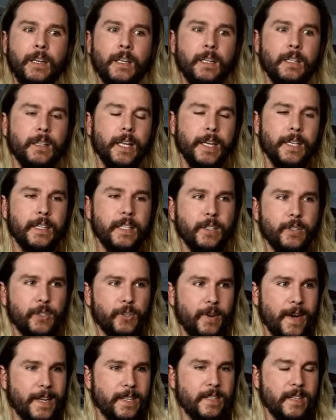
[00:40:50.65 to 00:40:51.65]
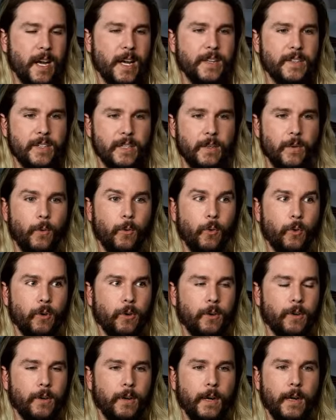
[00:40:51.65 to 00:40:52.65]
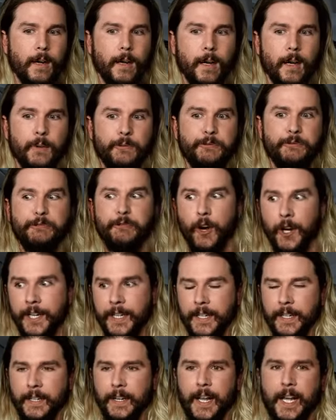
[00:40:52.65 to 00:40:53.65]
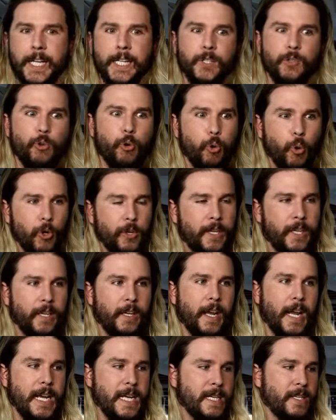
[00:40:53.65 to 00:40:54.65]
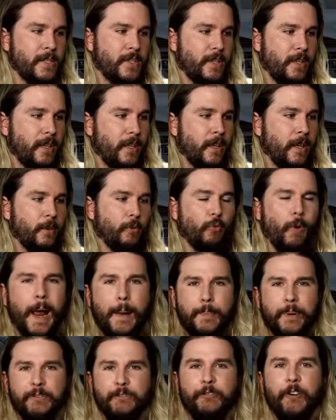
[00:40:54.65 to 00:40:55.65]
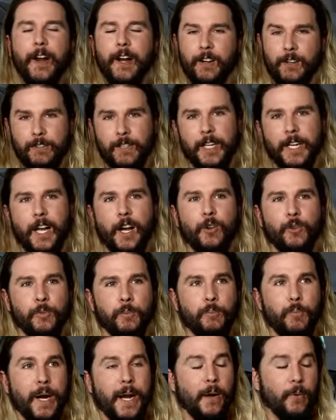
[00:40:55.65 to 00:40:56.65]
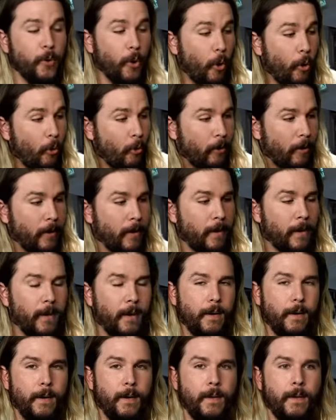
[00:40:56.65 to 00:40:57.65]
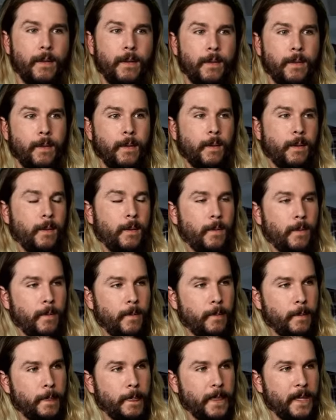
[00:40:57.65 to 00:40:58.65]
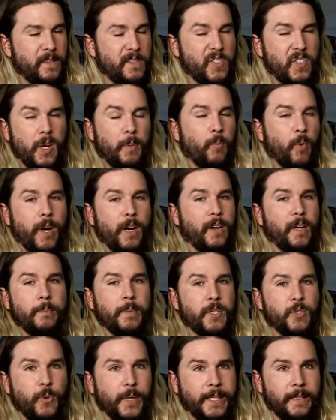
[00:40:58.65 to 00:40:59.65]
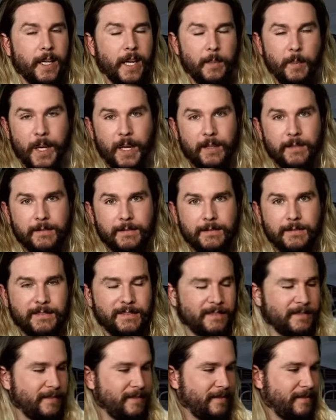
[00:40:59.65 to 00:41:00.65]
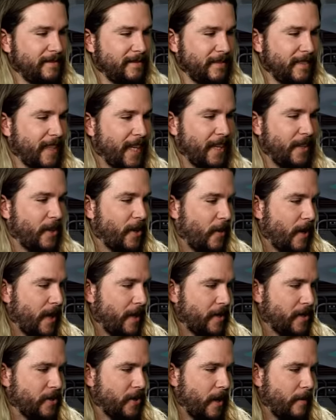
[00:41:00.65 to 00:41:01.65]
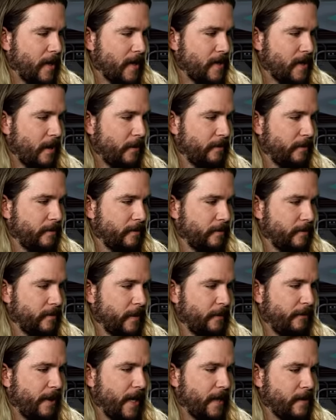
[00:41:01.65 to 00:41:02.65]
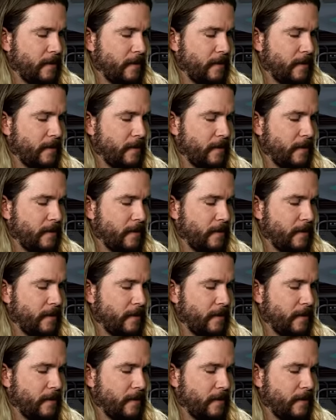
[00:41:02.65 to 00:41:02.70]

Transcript: like Neil deGrasse Tyson, or uh, funny and quirky and rapid fire like Alton Brown, or somewhere in between like me. I don't know how to describe myself. In fact,